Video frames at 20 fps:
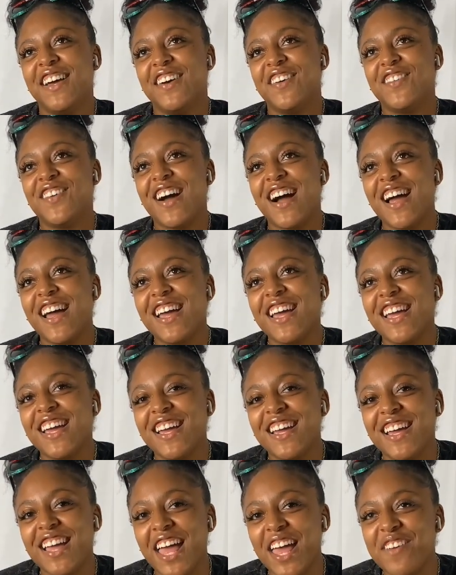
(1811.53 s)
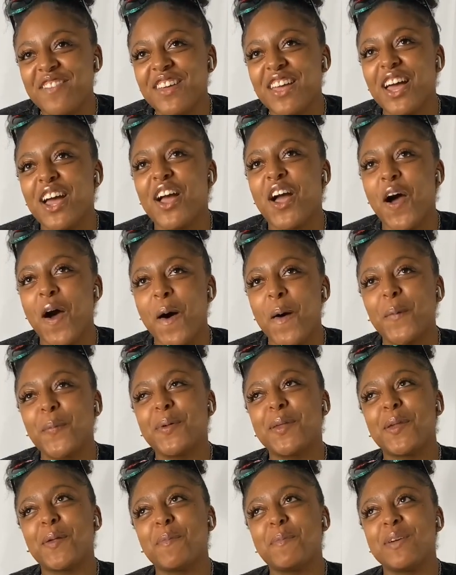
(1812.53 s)
Right, they gave me a call with
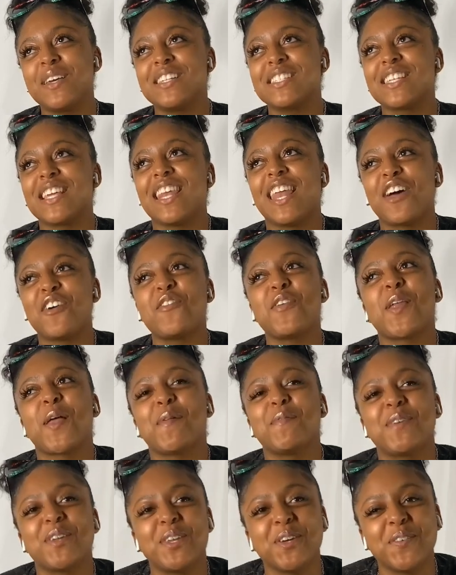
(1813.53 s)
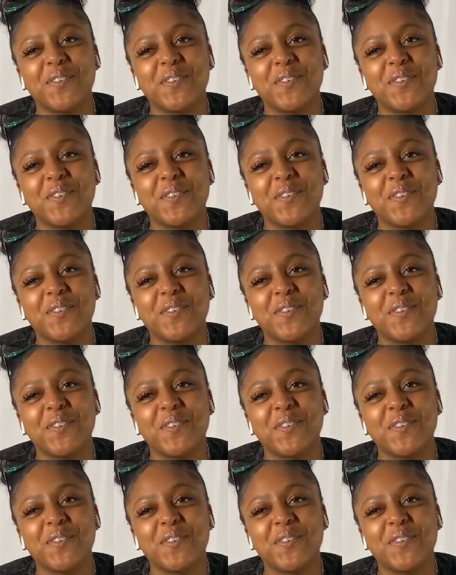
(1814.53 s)
a biscuit. Like, what I'm gonna do with